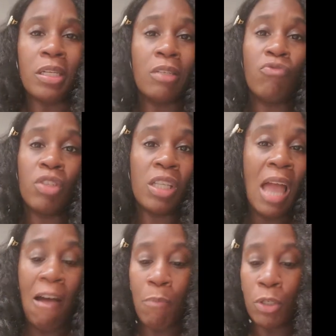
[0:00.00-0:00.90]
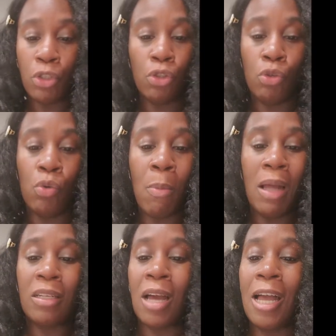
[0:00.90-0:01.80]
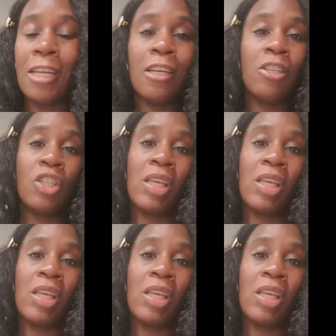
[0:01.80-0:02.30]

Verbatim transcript: It didn't really have much to do with my diet because,